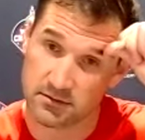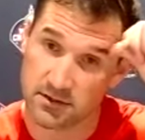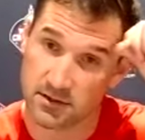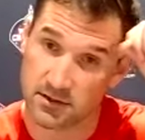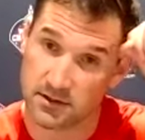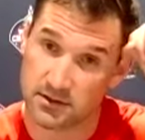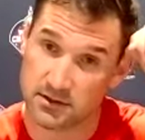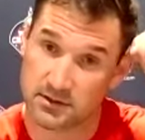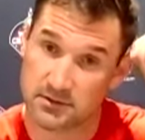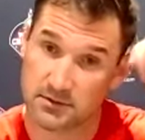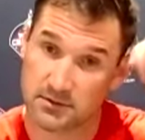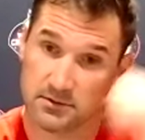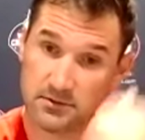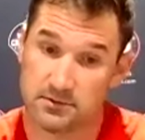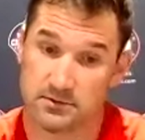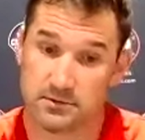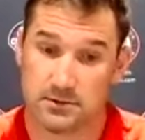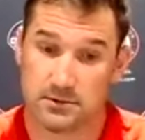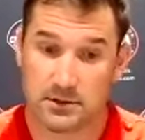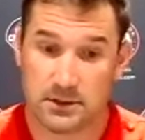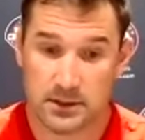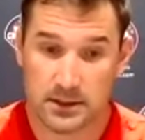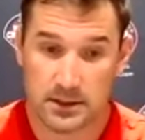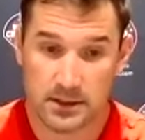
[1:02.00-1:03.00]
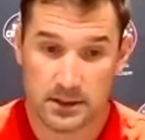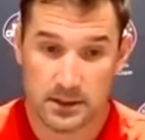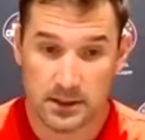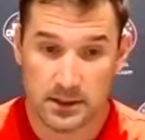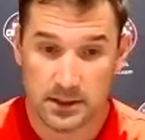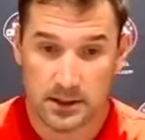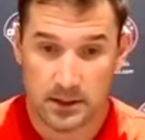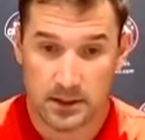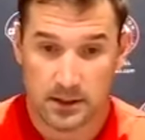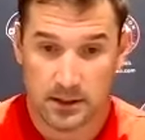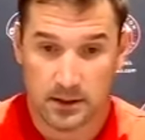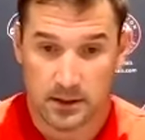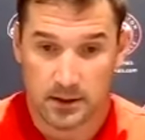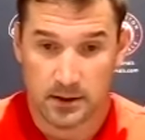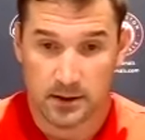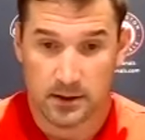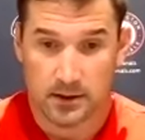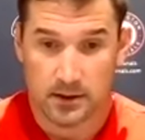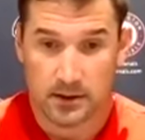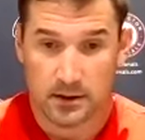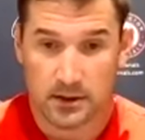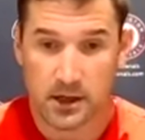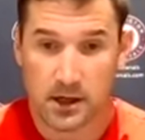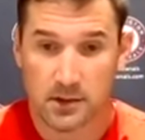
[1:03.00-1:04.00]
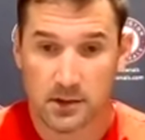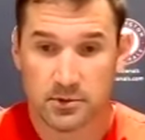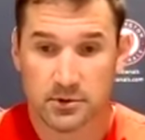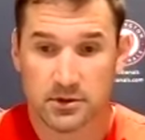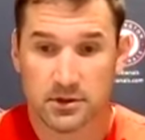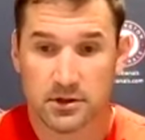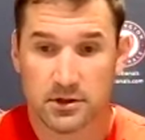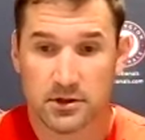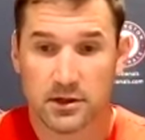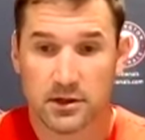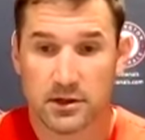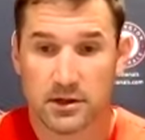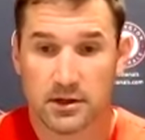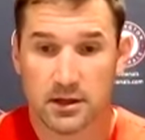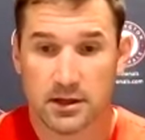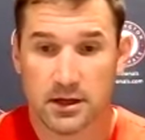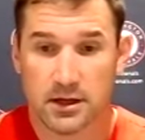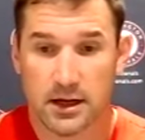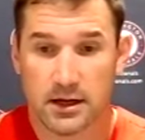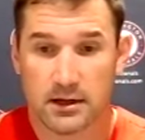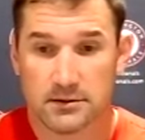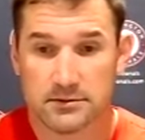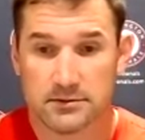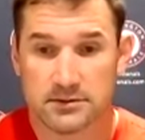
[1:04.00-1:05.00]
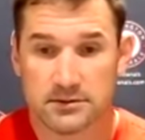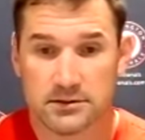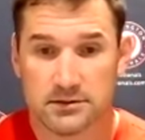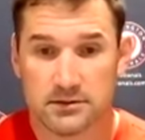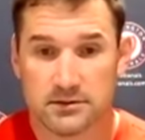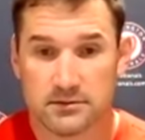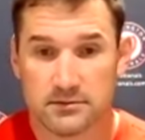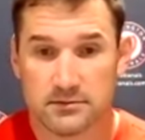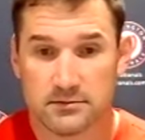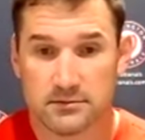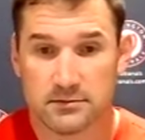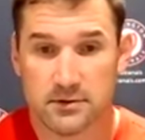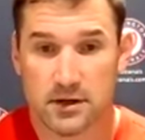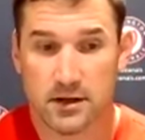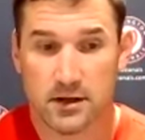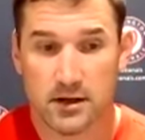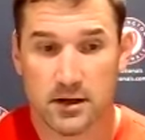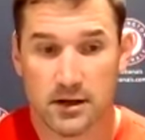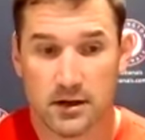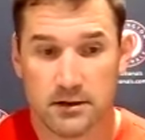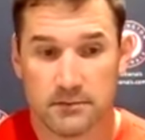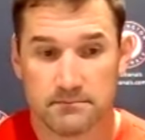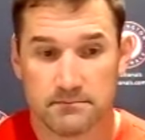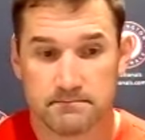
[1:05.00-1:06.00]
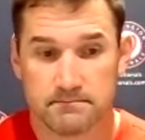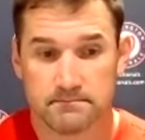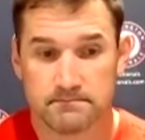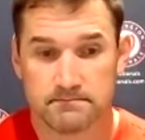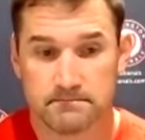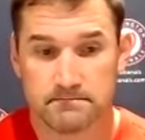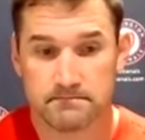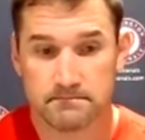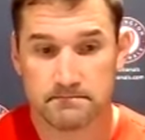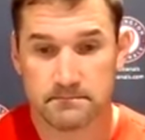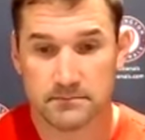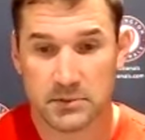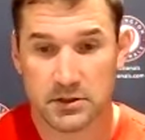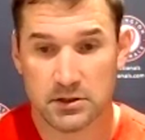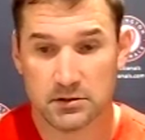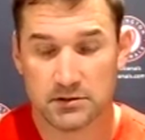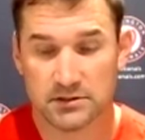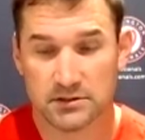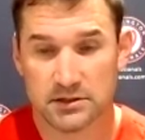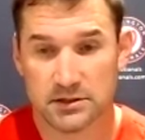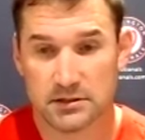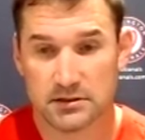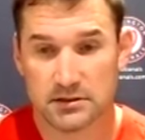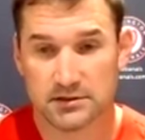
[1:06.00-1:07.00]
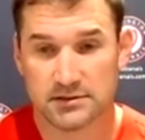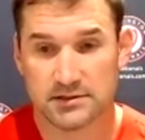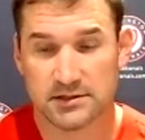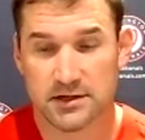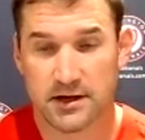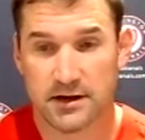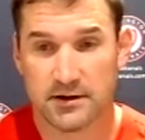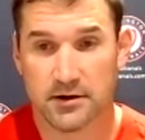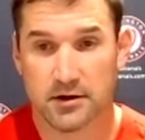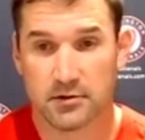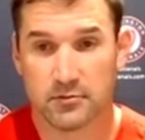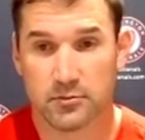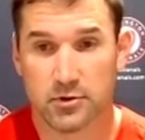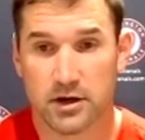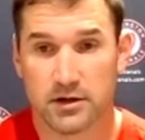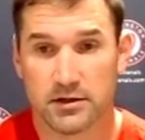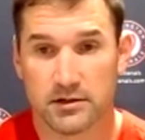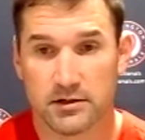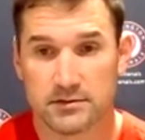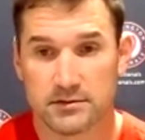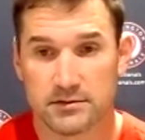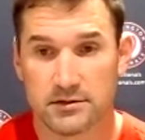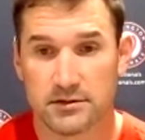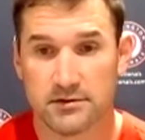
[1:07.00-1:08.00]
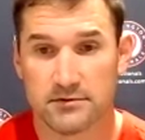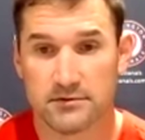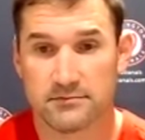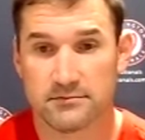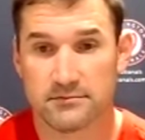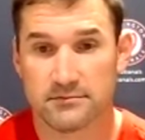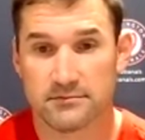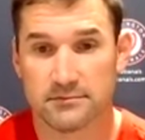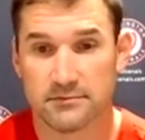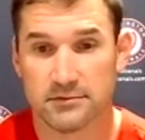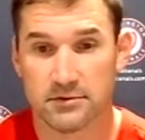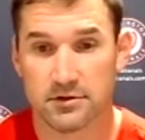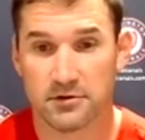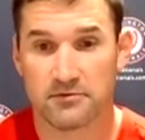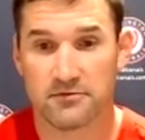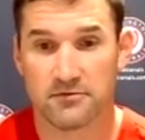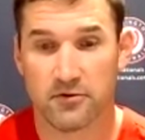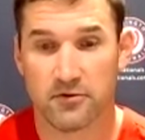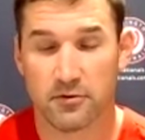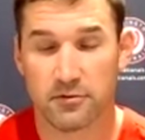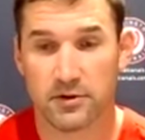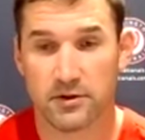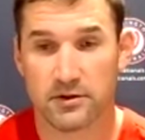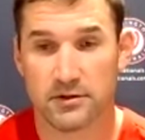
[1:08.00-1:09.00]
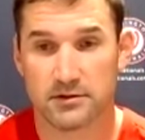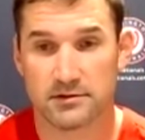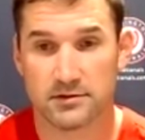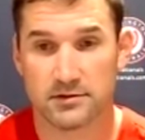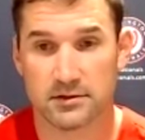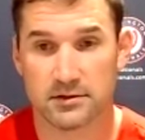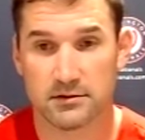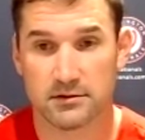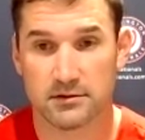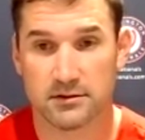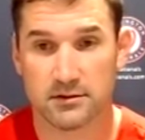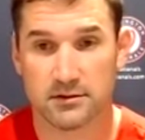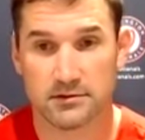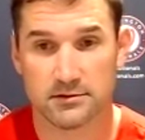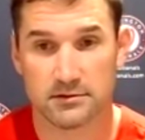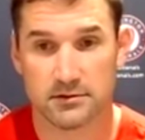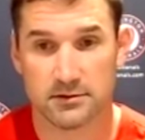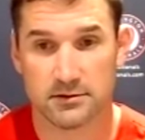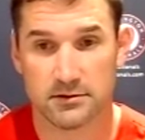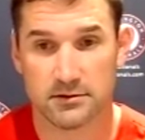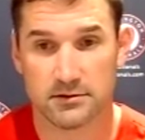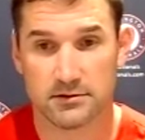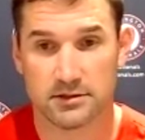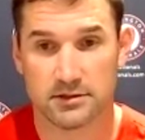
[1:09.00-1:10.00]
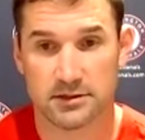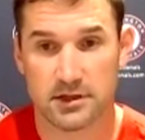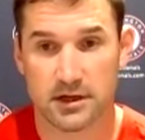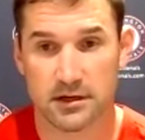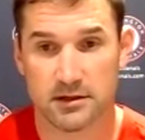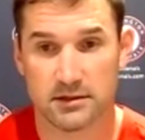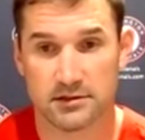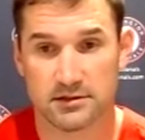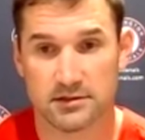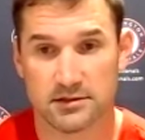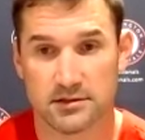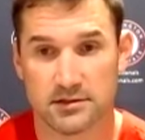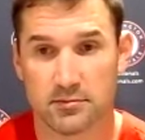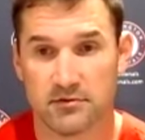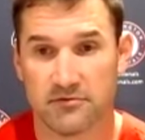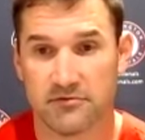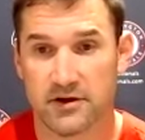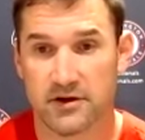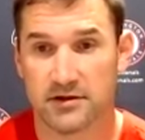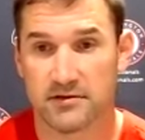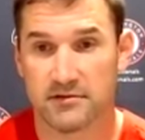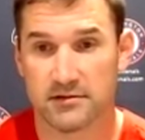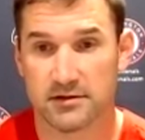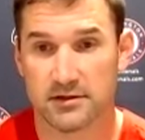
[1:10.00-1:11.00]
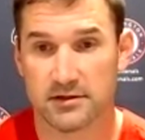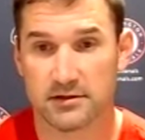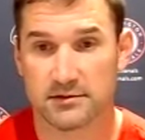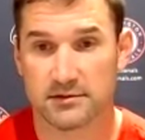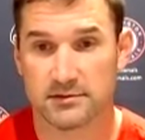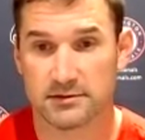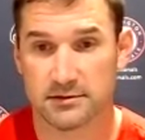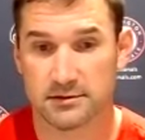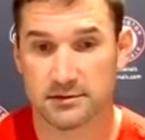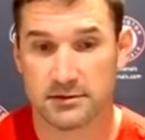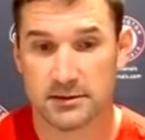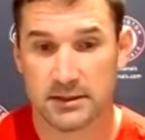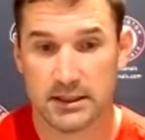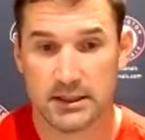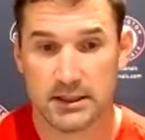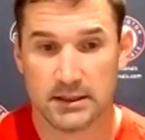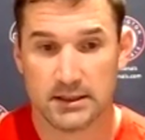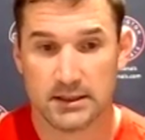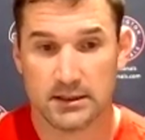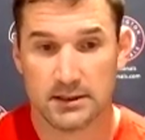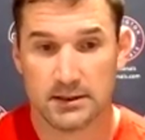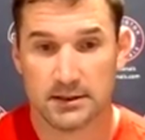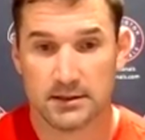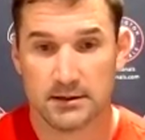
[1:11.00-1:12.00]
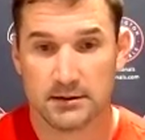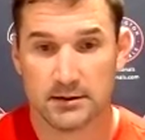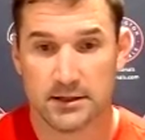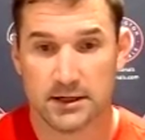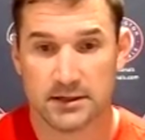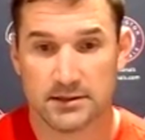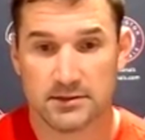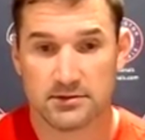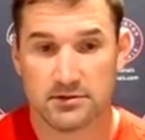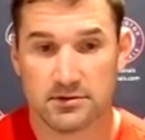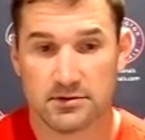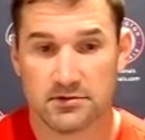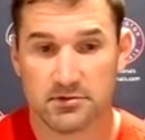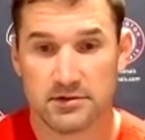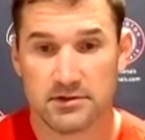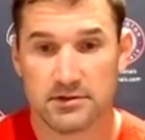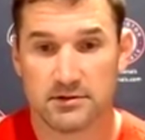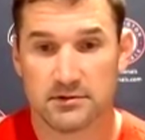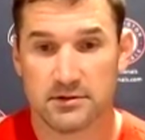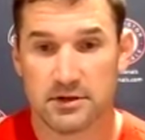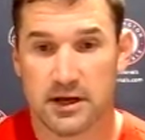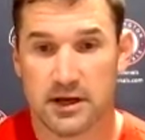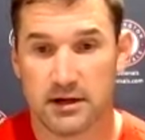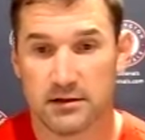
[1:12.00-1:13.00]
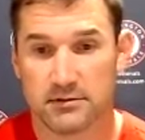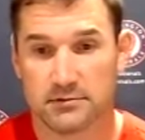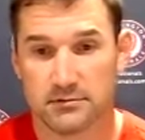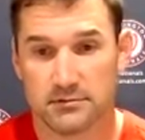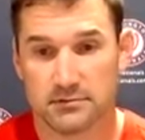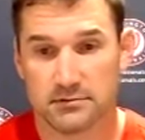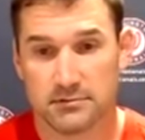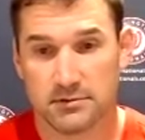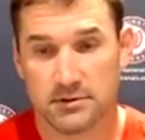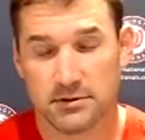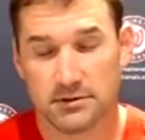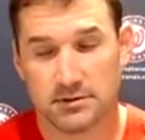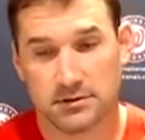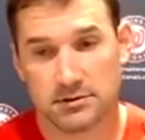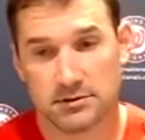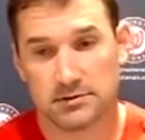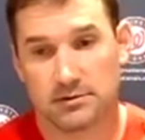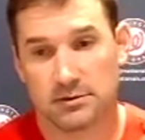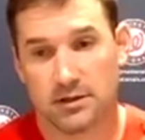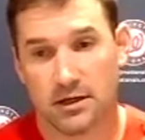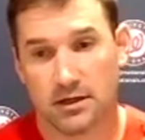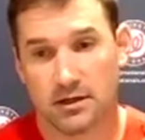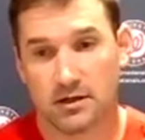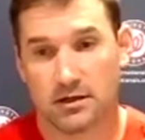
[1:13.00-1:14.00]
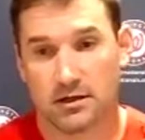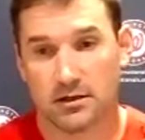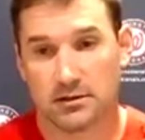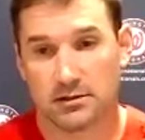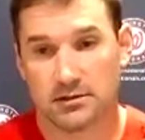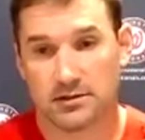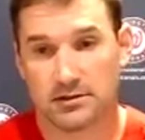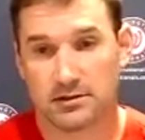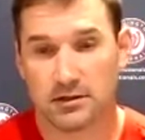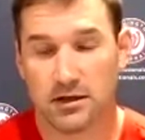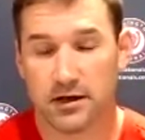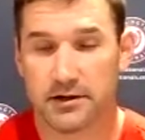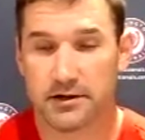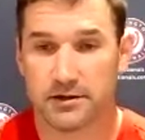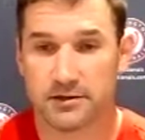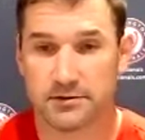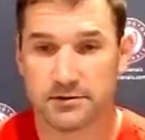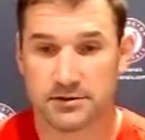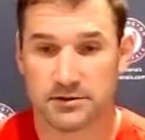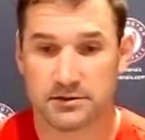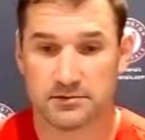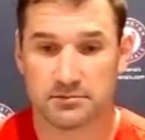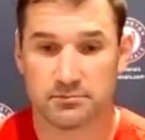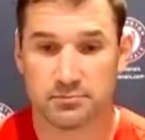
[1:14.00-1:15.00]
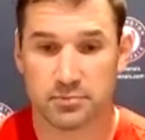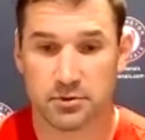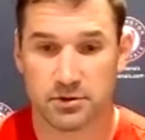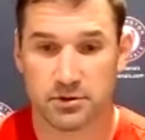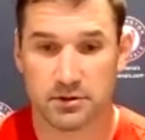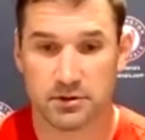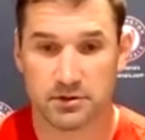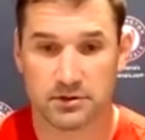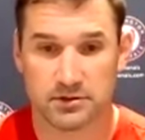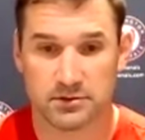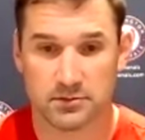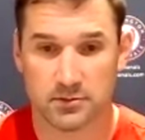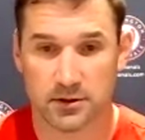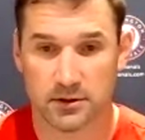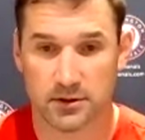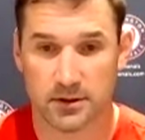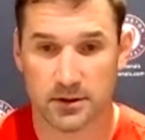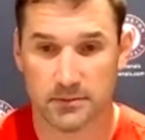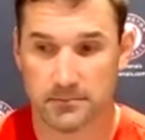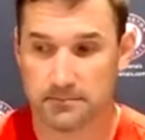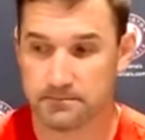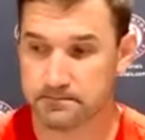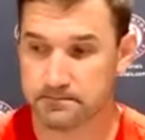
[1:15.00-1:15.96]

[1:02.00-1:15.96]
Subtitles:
get into a couple good hitting counts. You know, seeing a sidearm righty is good for me this early, you know, just kind of simplify things, and got to a 3-2 count, and he's kind of hung a slider and just put a good swing on it.